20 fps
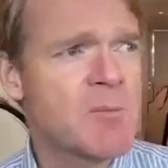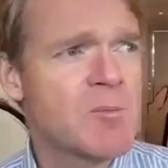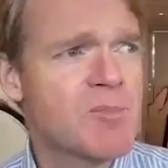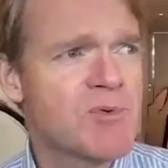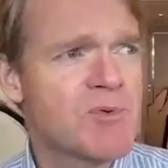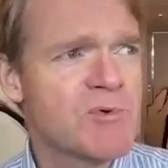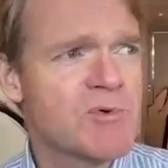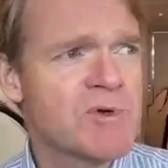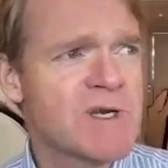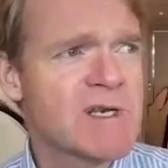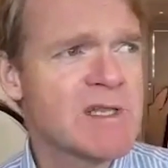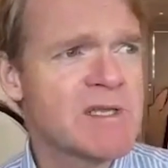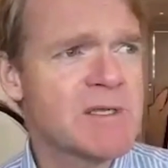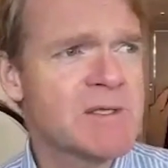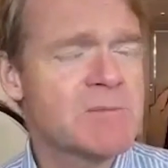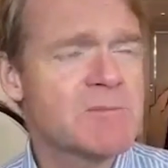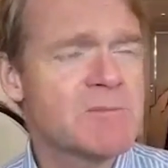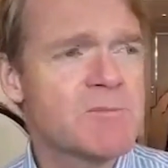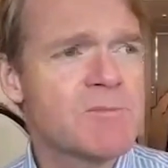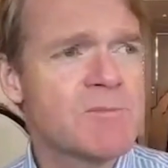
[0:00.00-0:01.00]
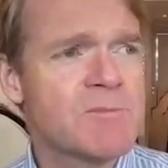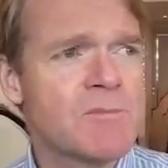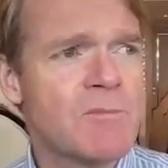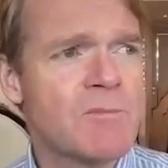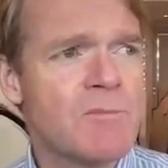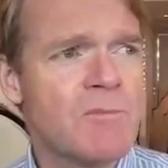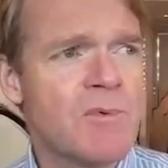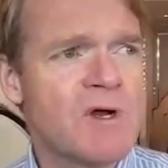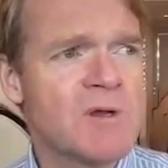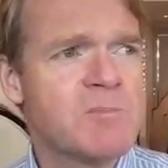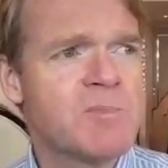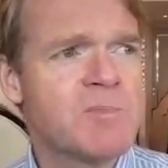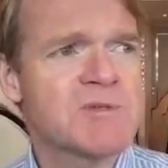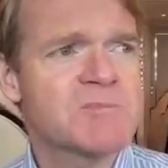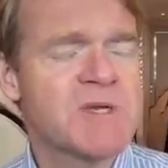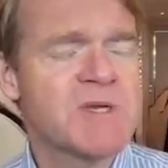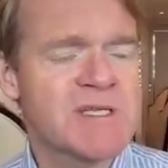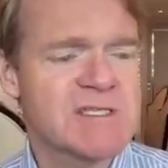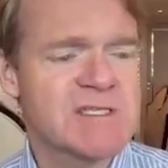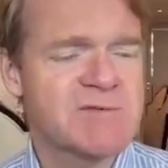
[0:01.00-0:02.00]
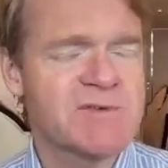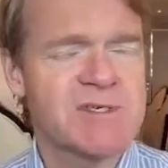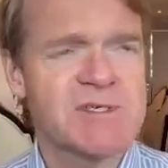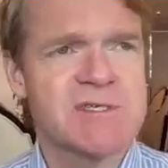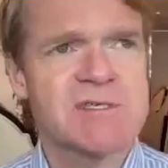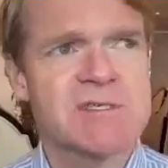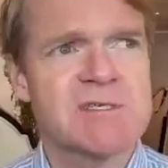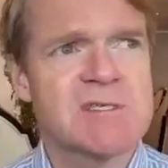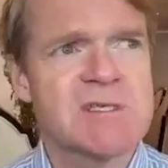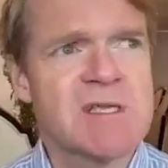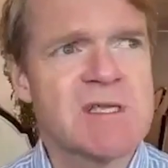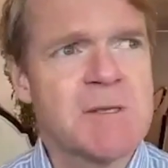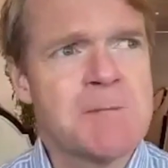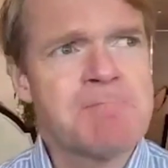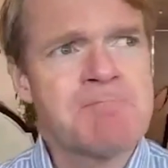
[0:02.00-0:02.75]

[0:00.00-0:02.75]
broadly, my perspective is